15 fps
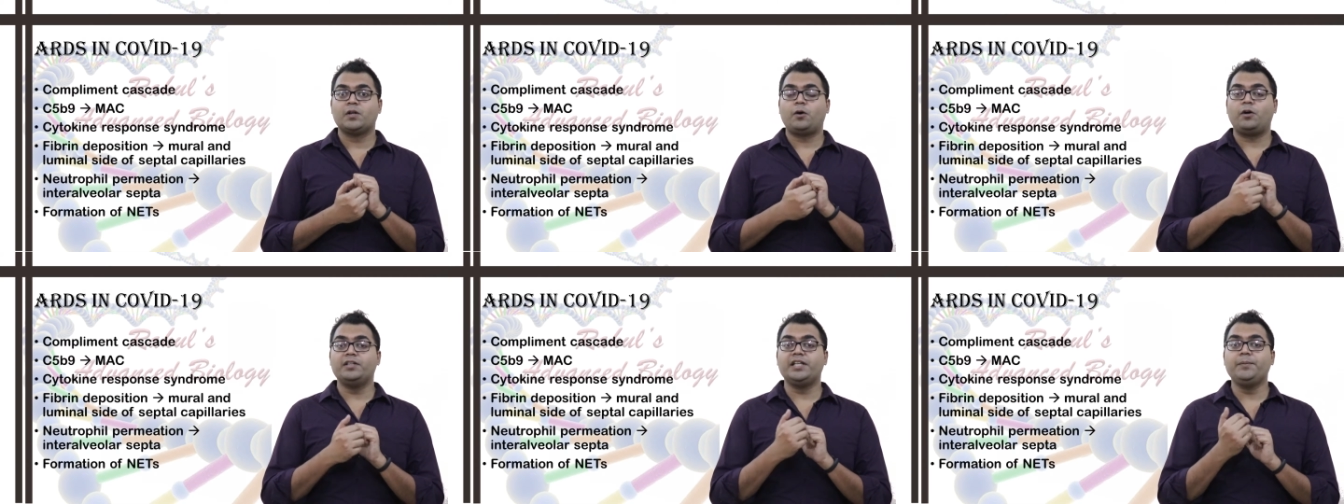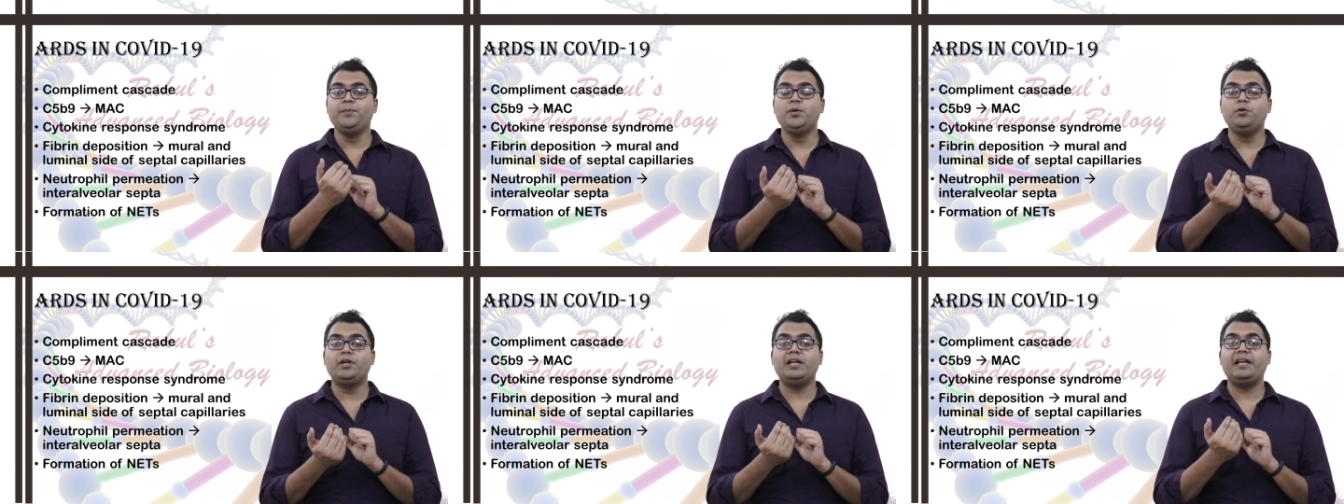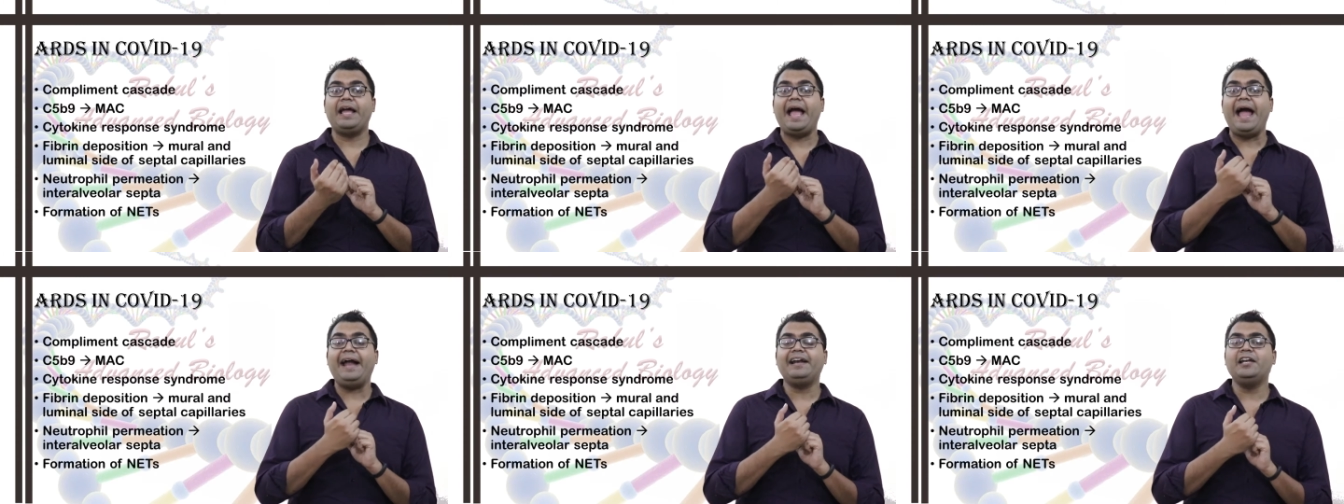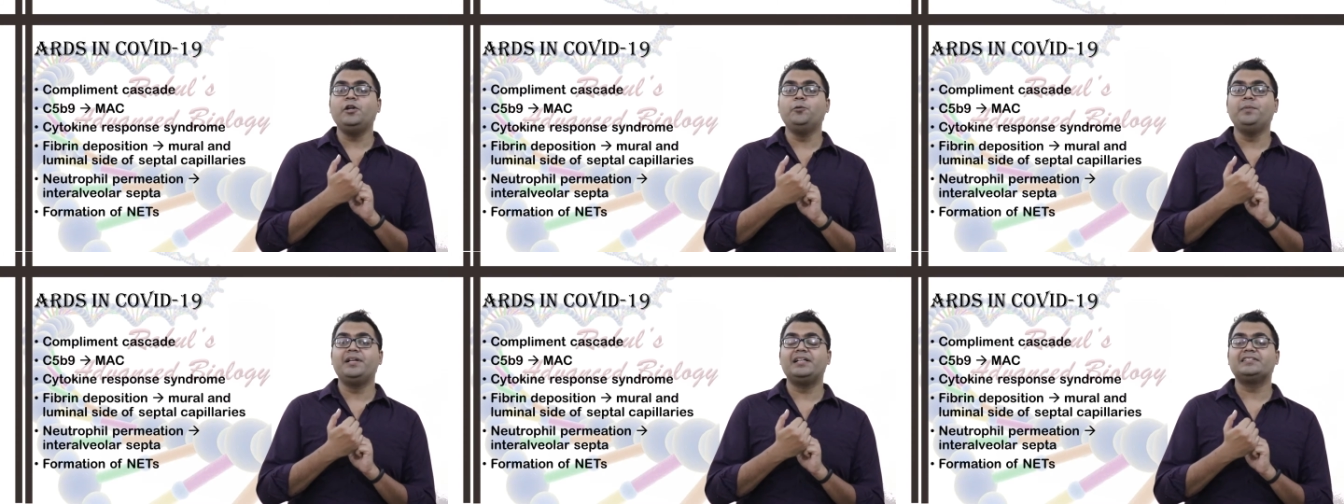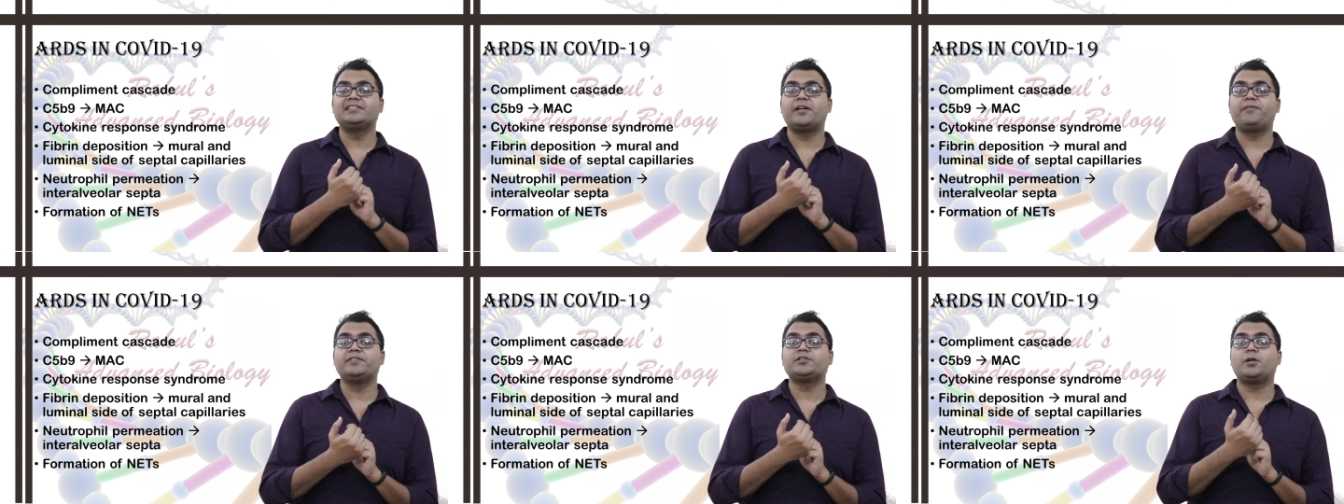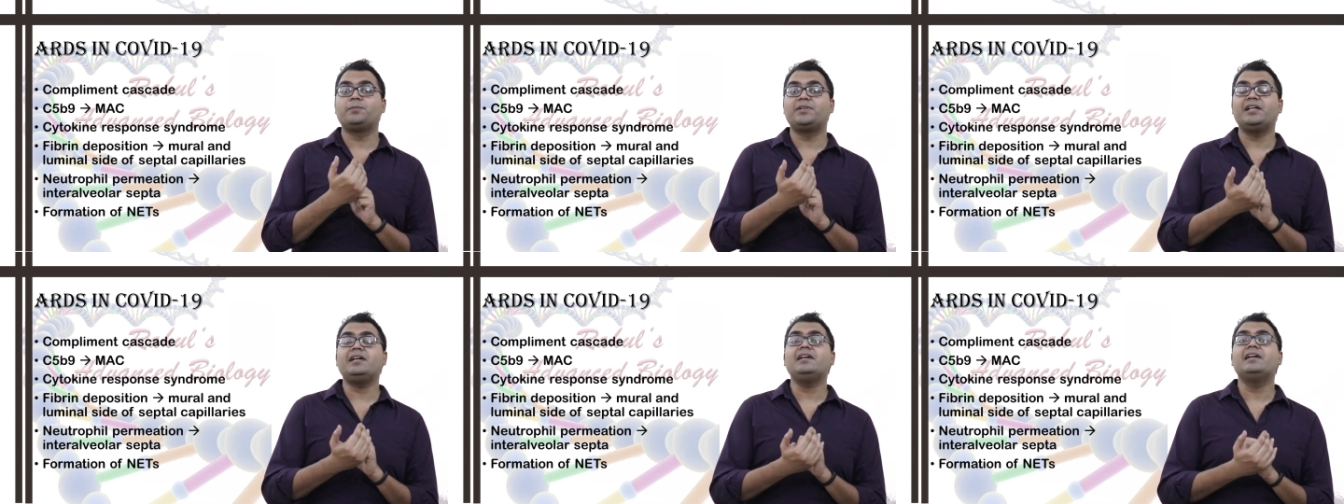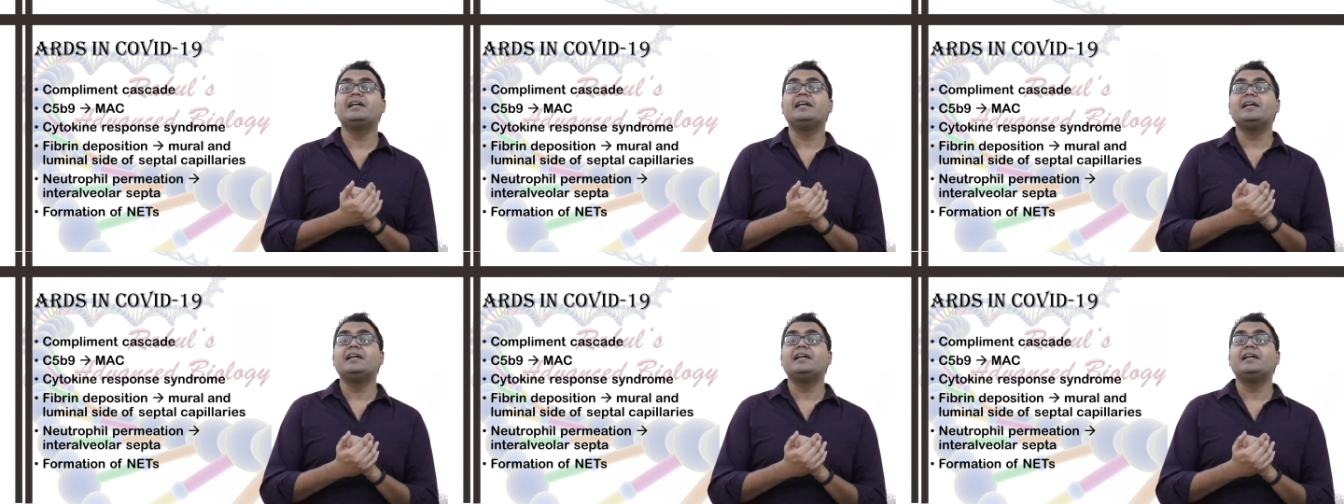on the mural and luminal surface of the